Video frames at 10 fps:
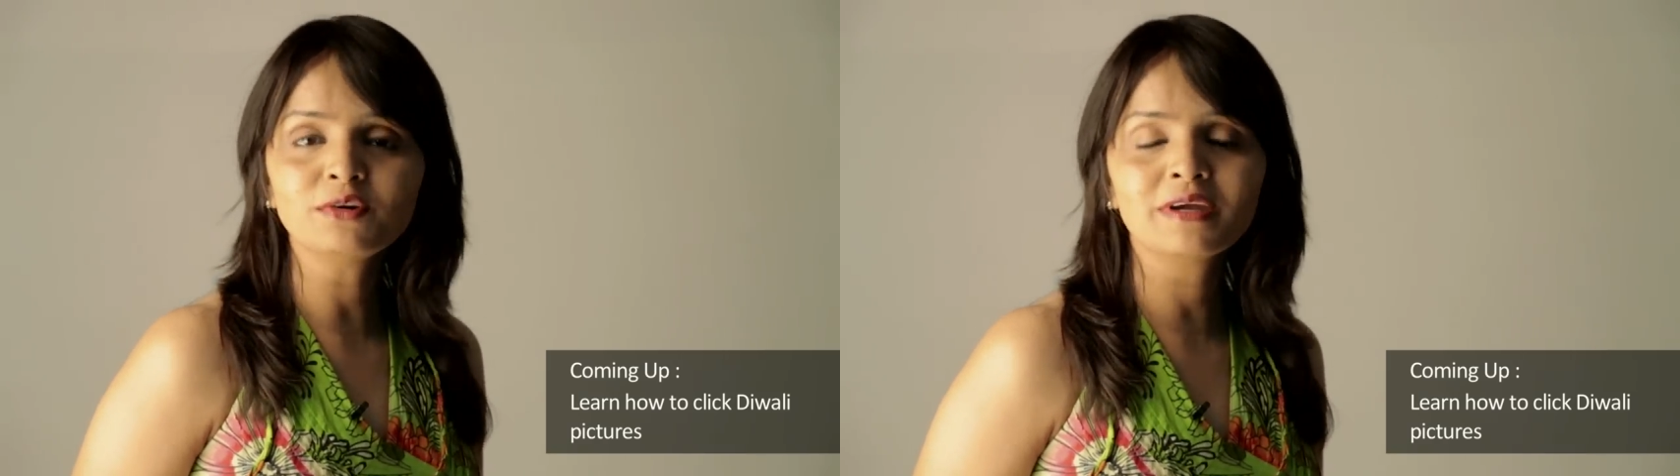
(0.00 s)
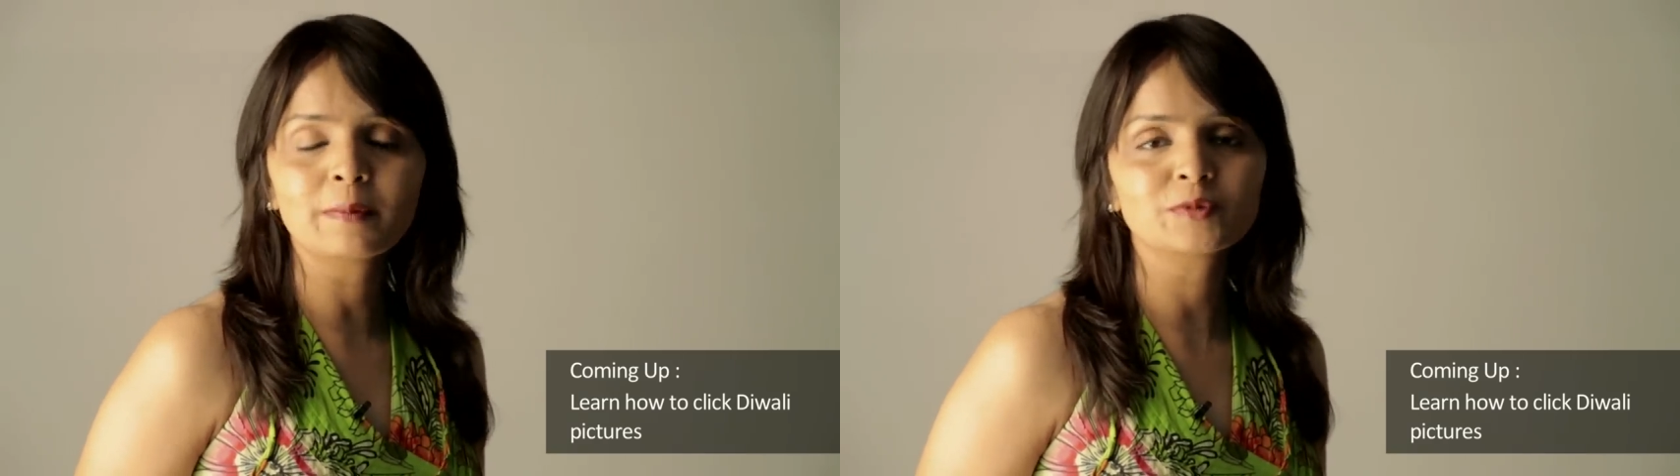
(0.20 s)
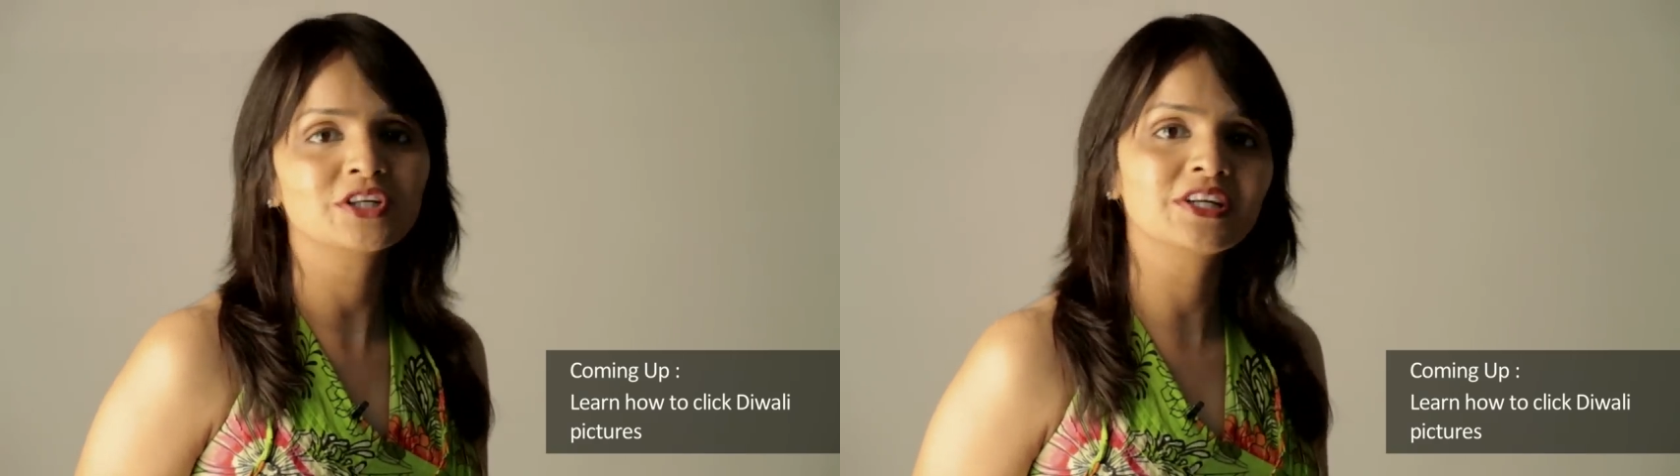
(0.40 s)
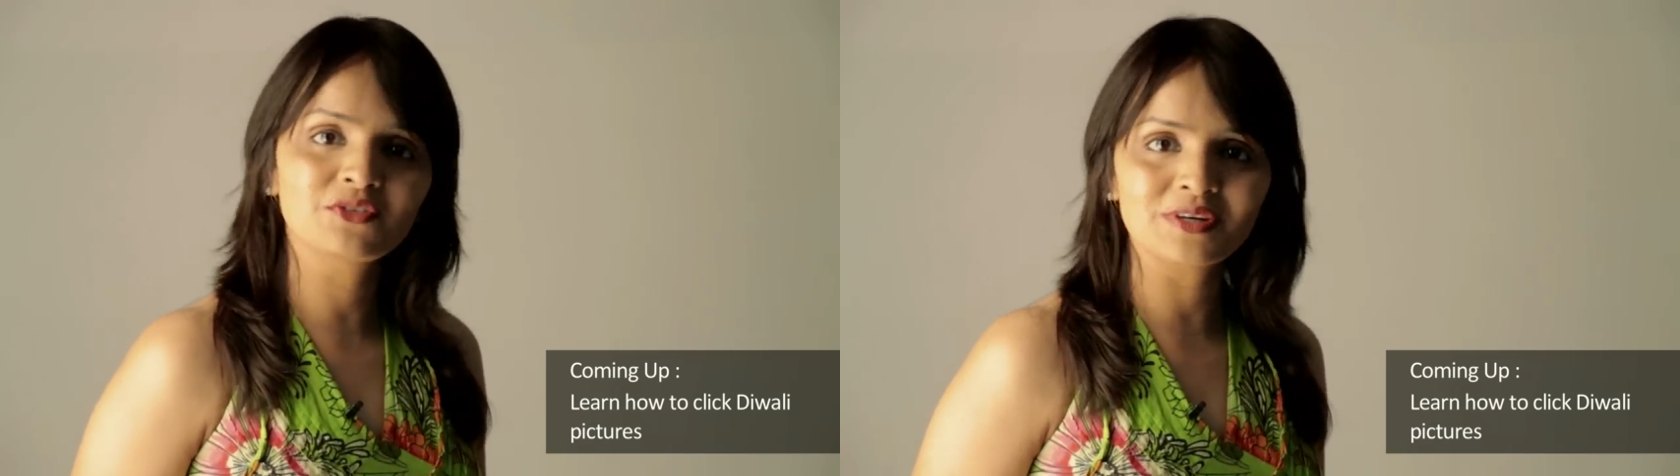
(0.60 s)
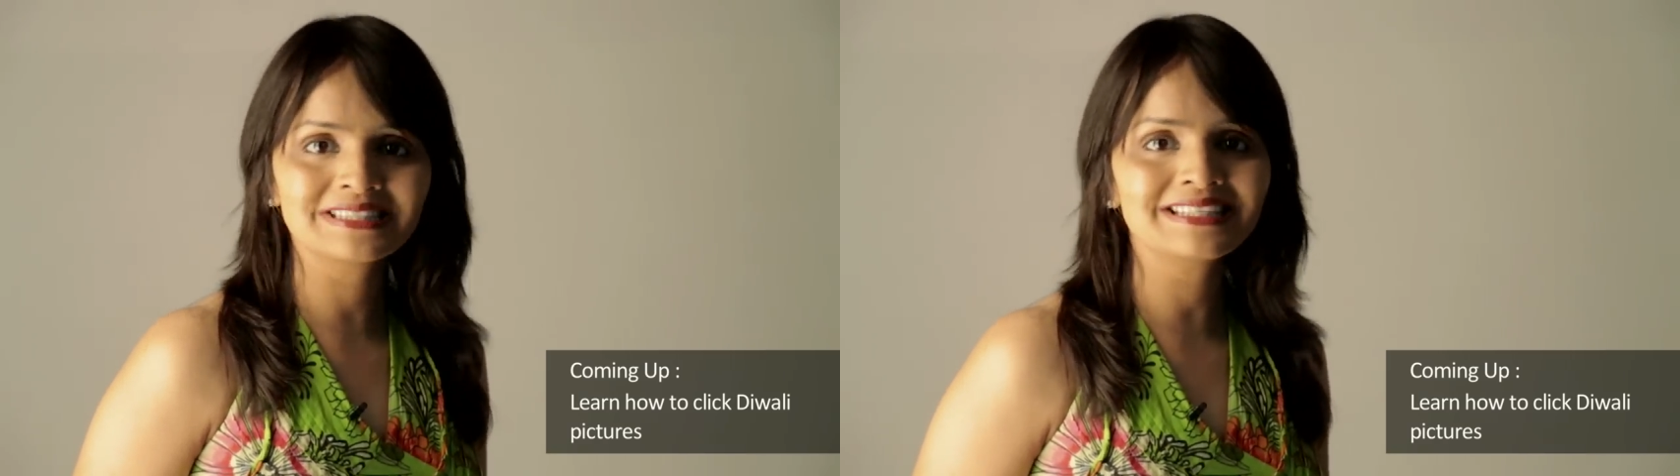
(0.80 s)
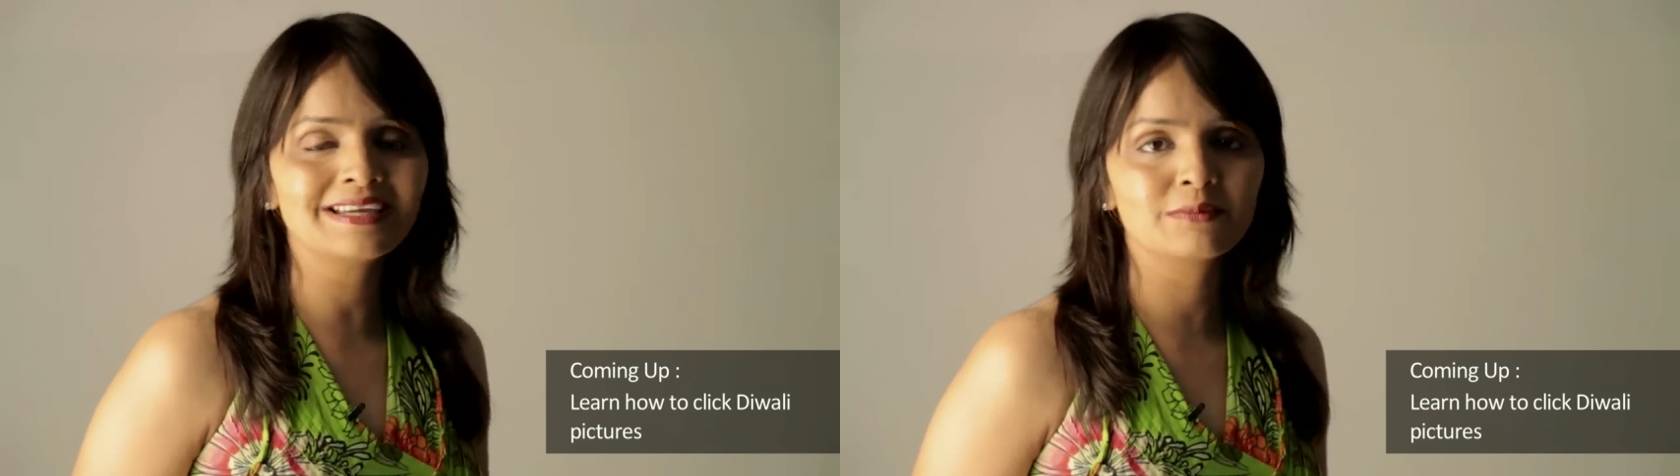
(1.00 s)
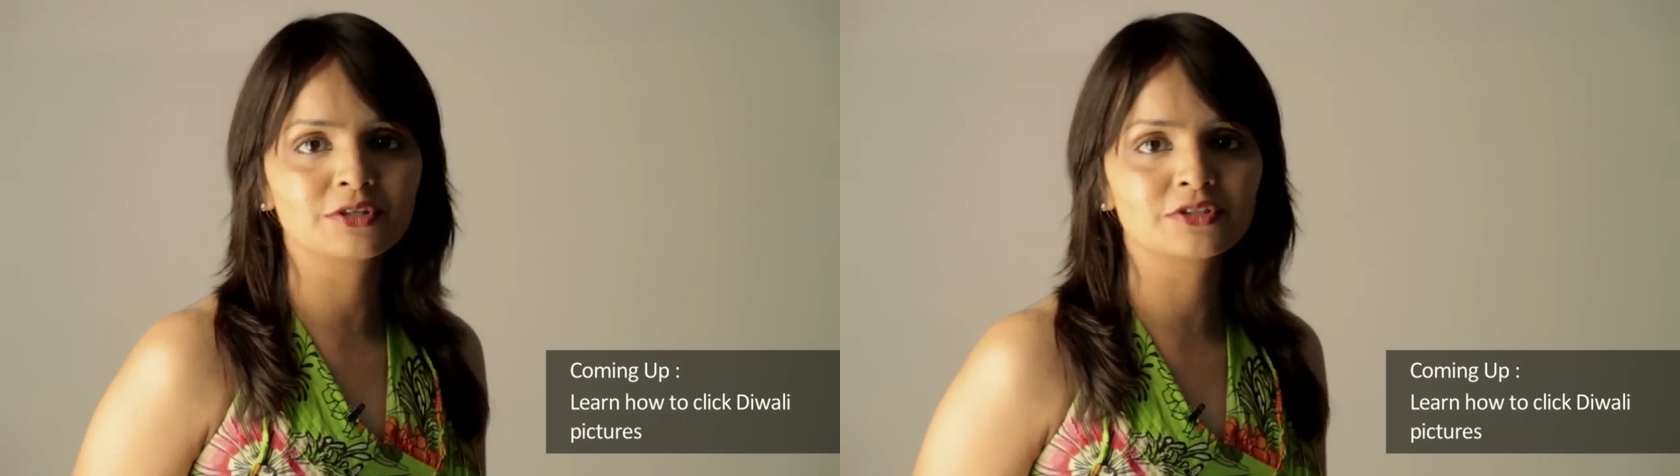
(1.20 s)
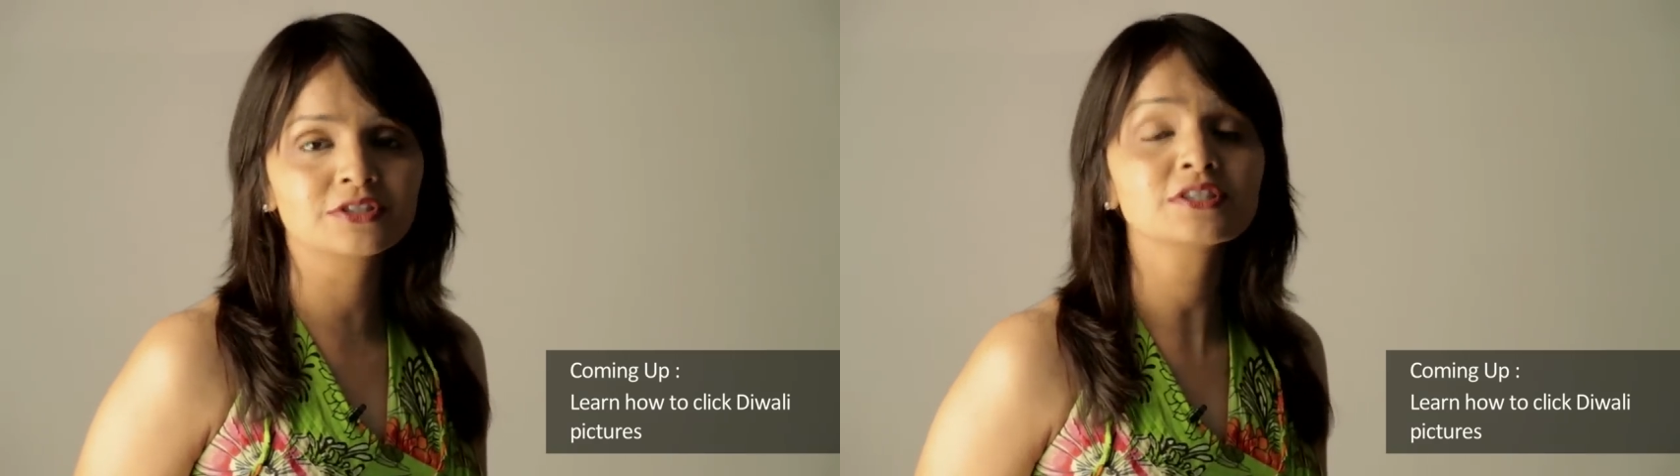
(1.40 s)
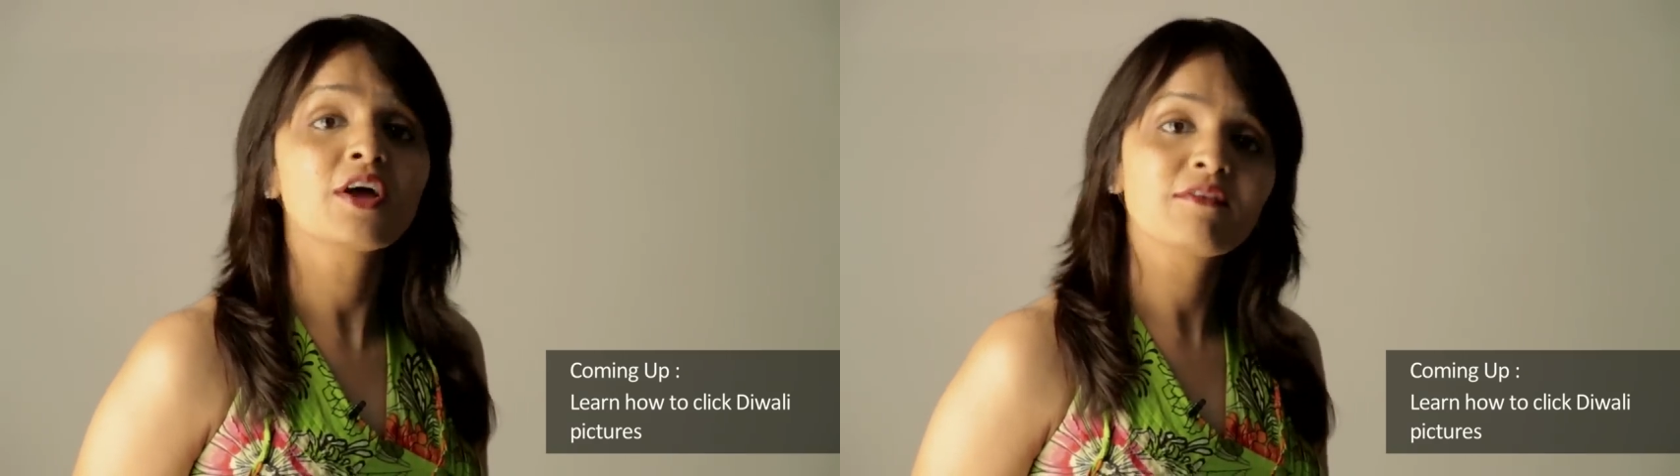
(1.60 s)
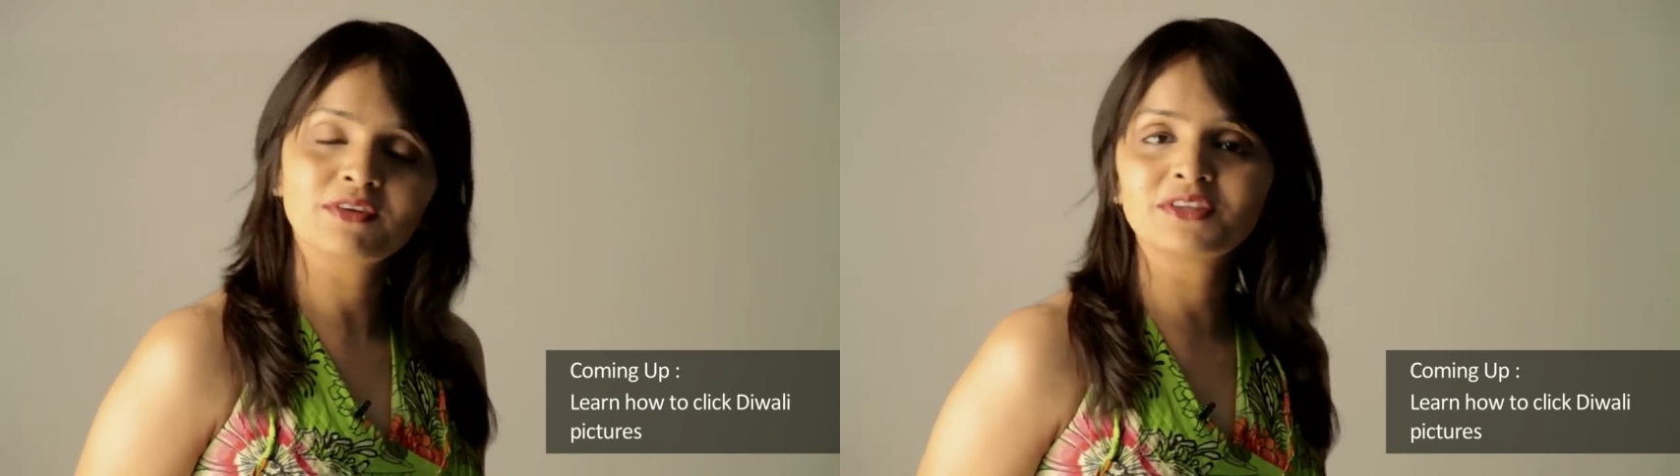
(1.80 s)
capture interesting images
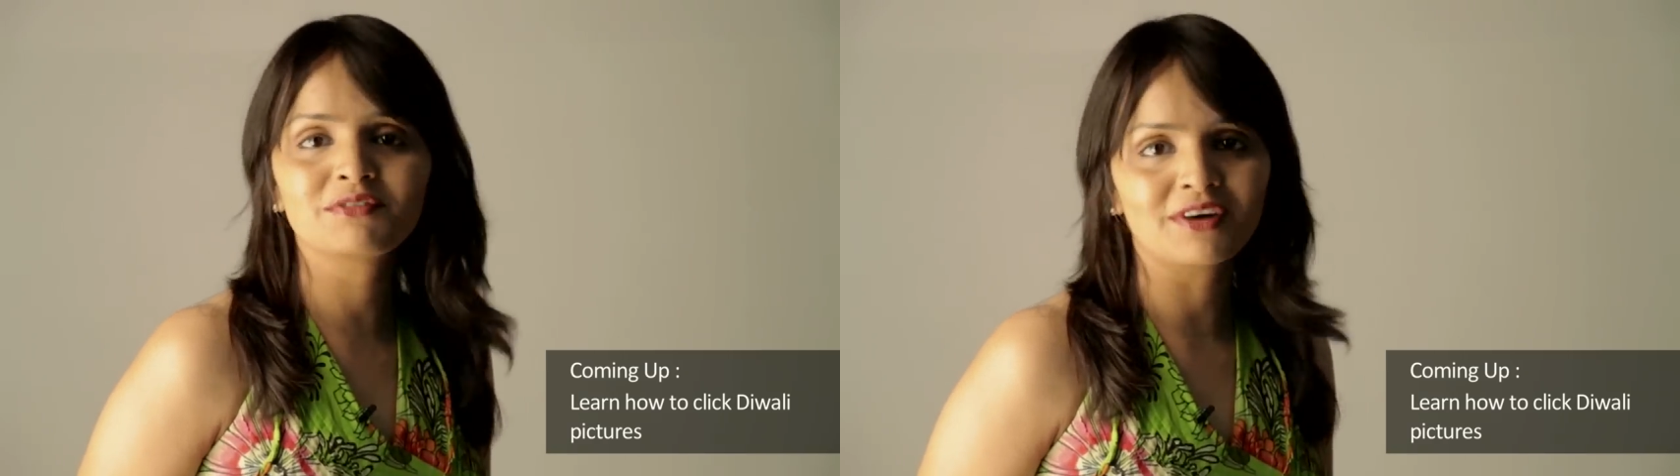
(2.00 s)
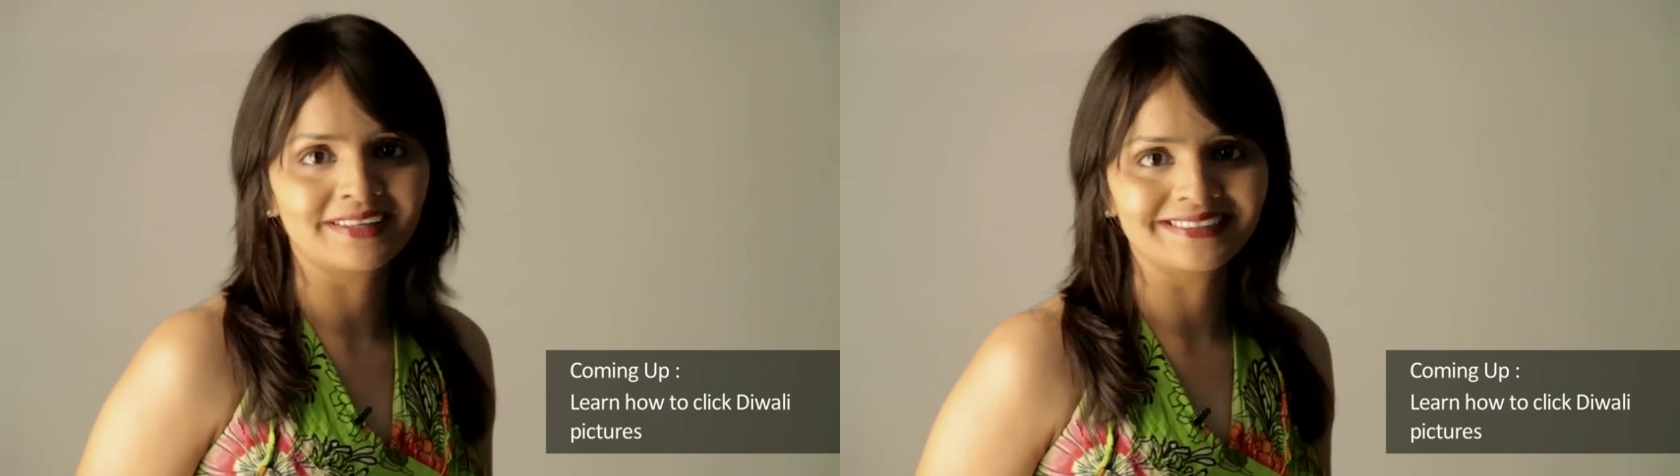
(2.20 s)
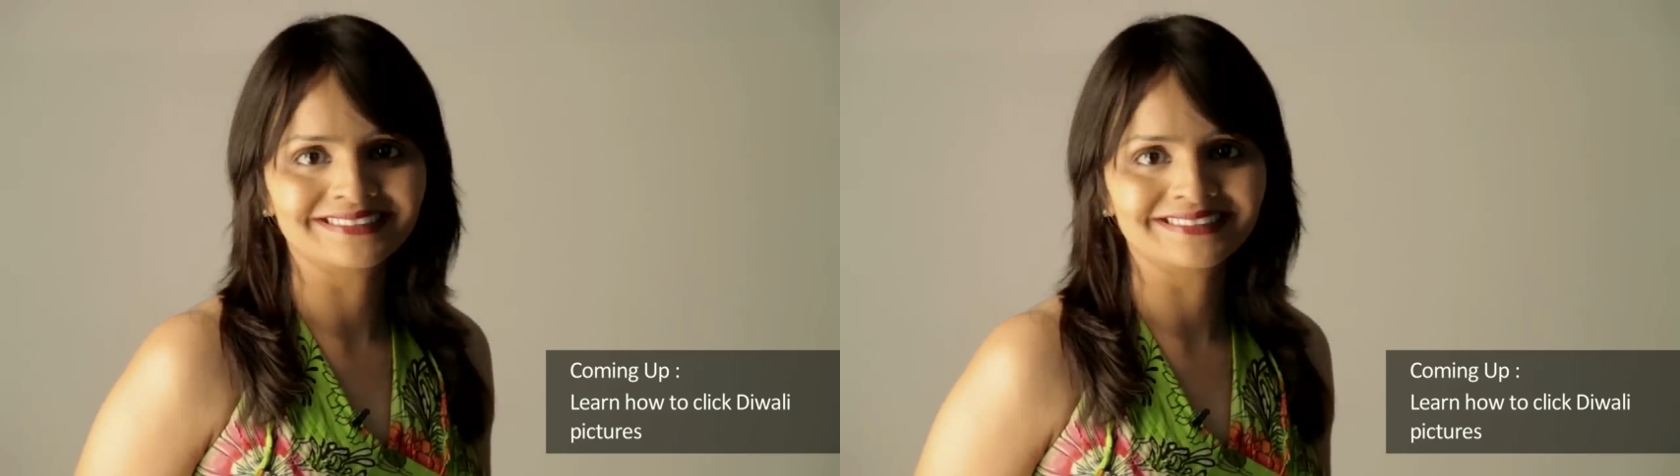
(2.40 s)
for Diwali.